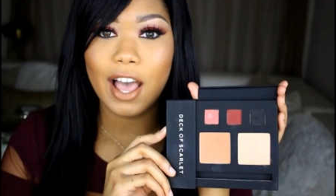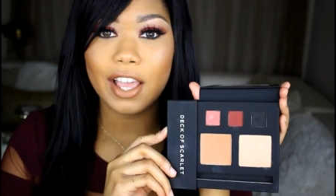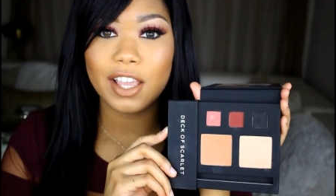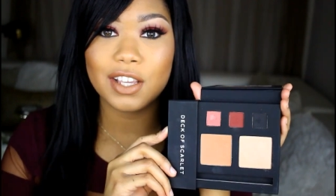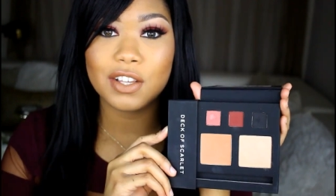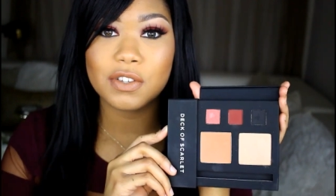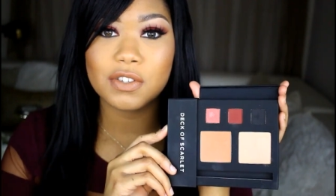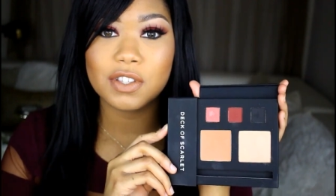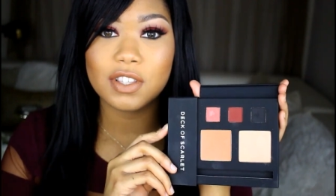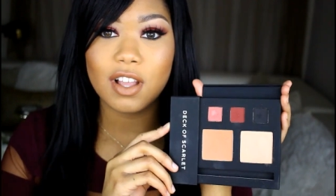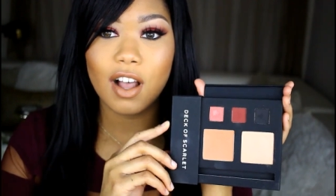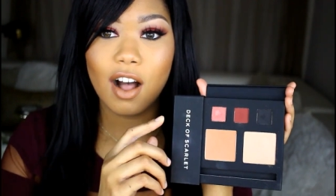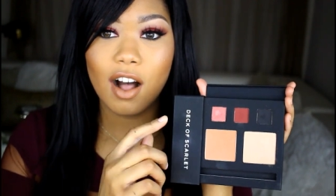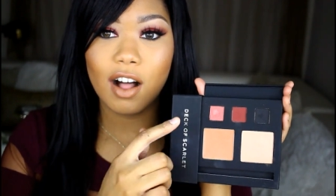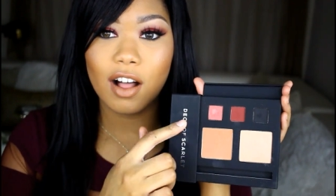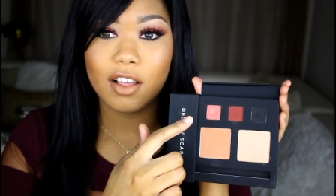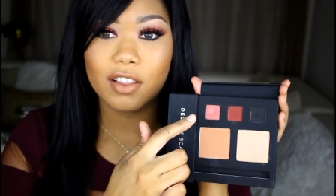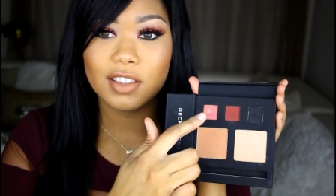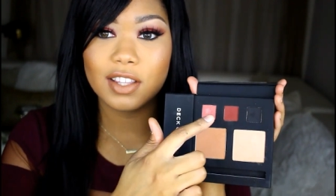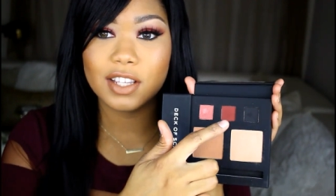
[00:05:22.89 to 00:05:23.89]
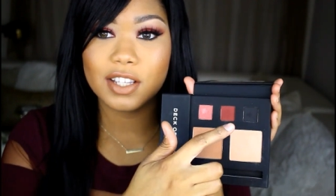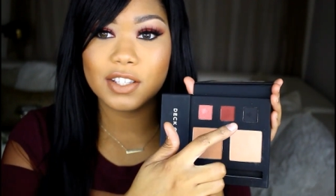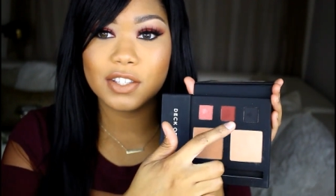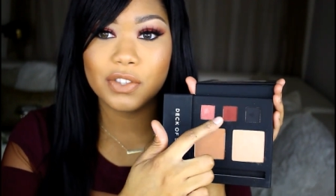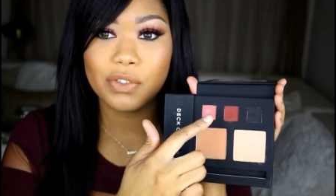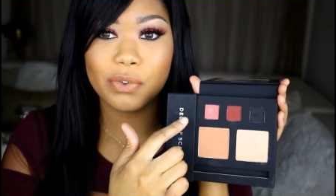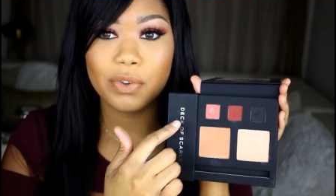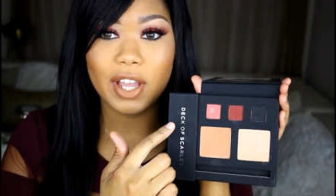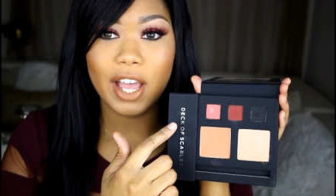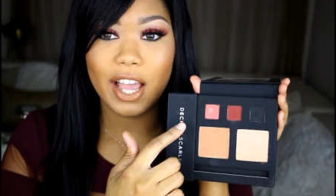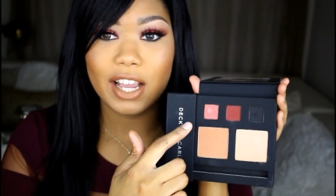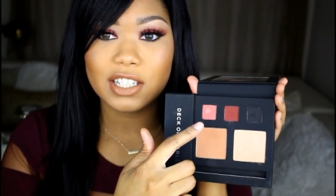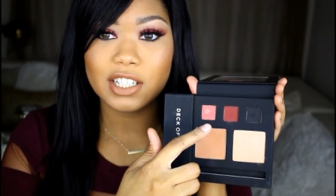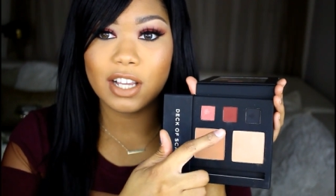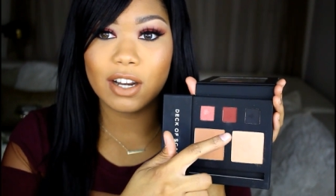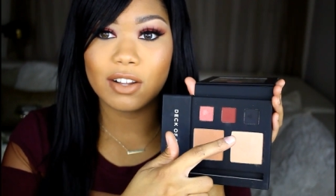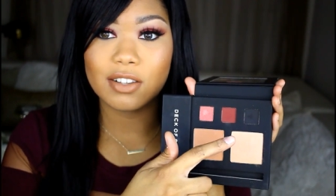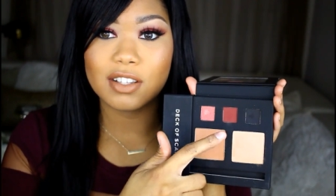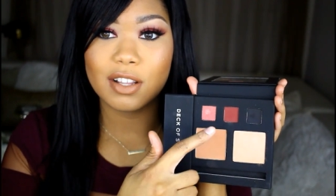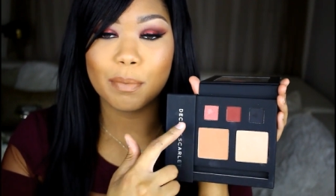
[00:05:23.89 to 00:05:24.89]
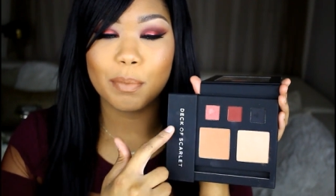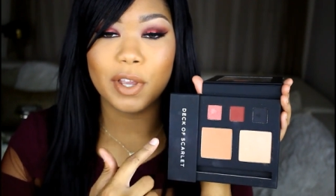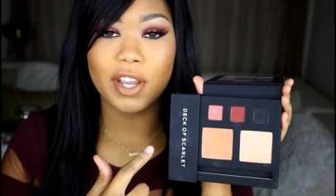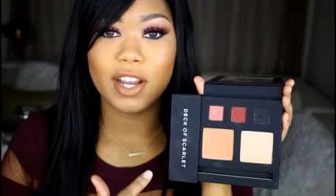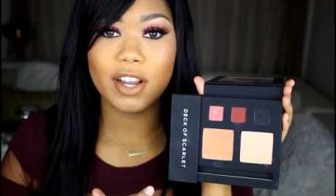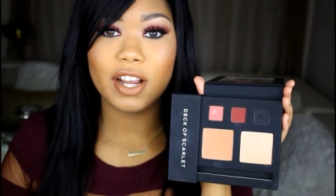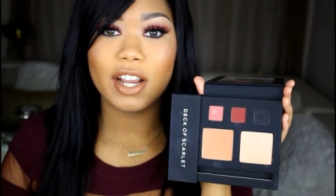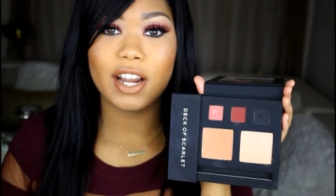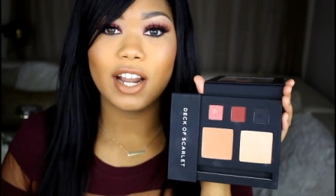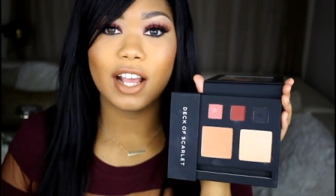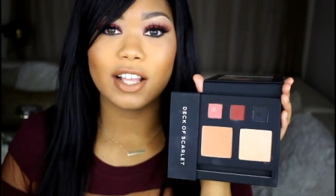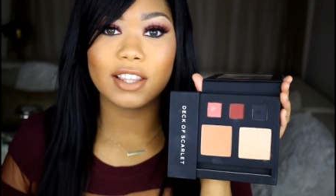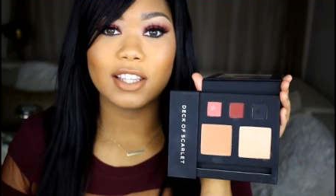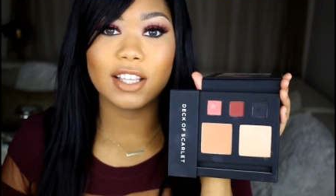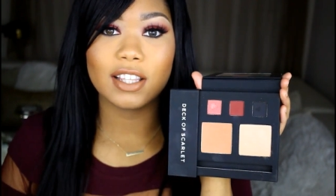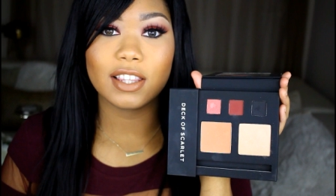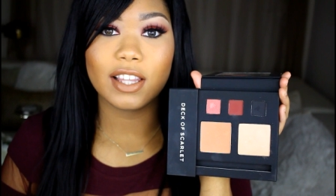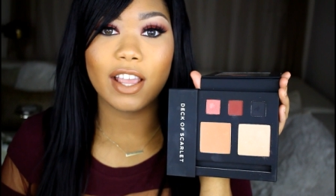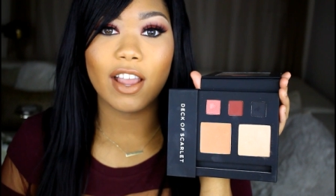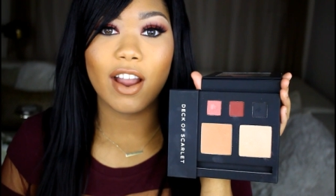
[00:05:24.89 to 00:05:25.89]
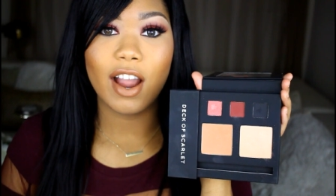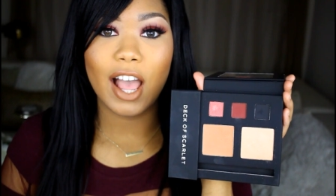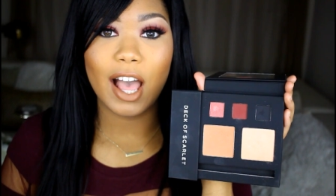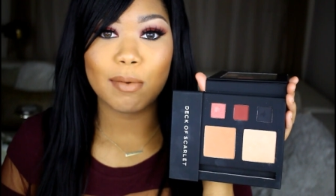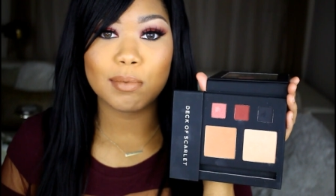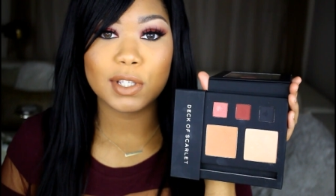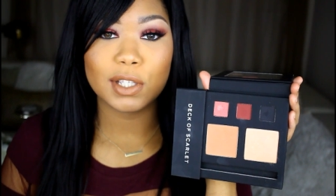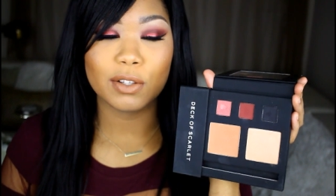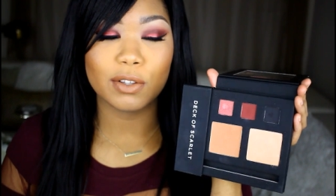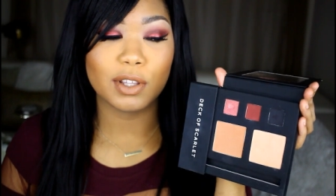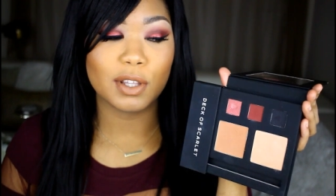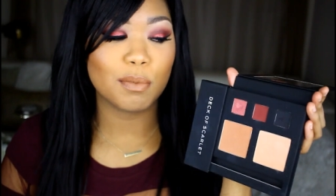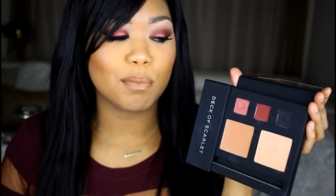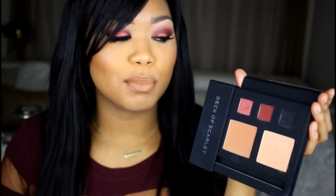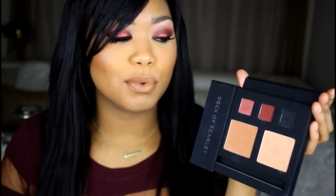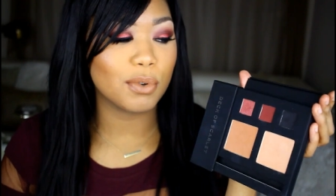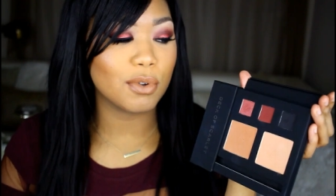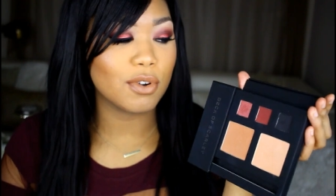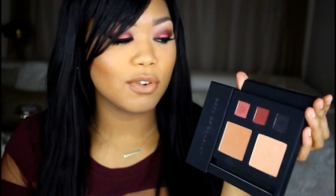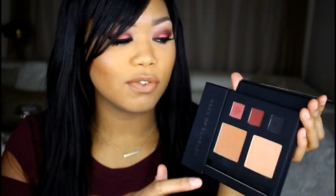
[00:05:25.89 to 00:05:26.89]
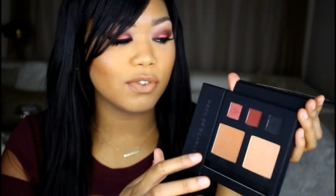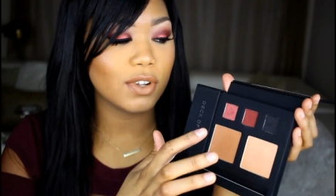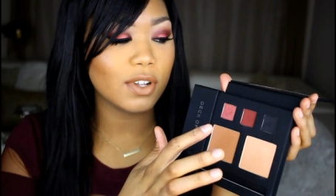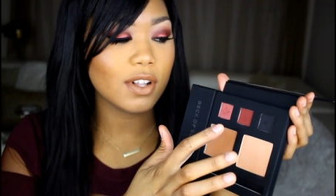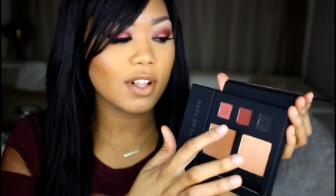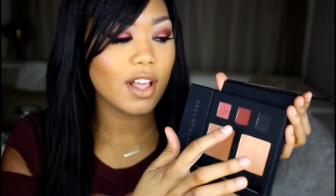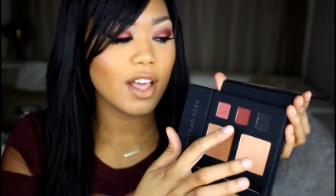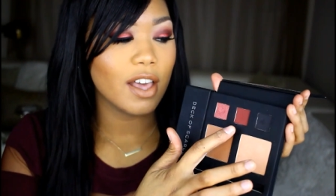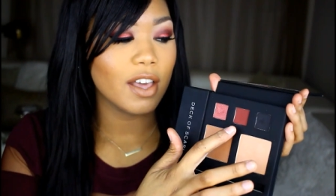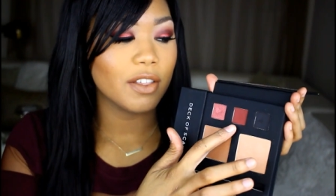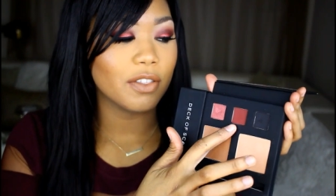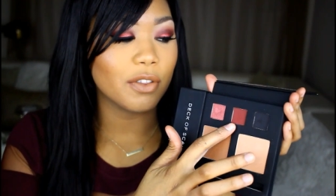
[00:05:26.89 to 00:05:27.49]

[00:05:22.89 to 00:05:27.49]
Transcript: I used all these three eyeshadows up here and I think they are absolutely beautiful.